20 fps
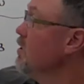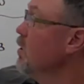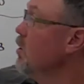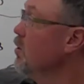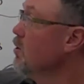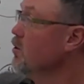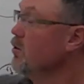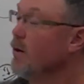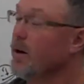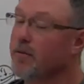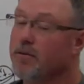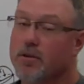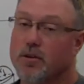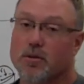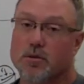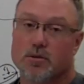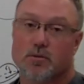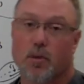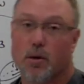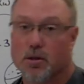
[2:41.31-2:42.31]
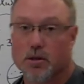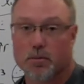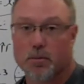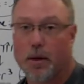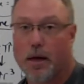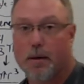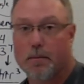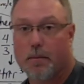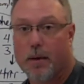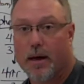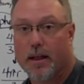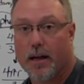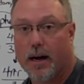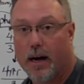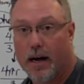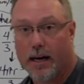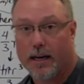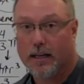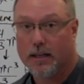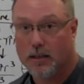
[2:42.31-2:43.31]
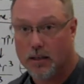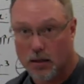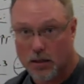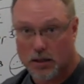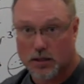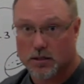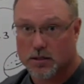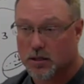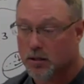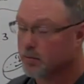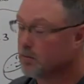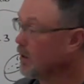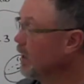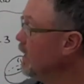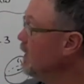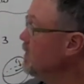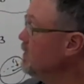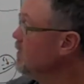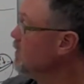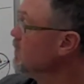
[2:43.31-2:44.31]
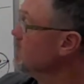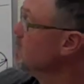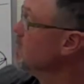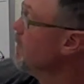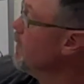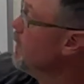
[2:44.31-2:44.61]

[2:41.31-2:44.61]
All you have to do is multiply it by the height in some cases.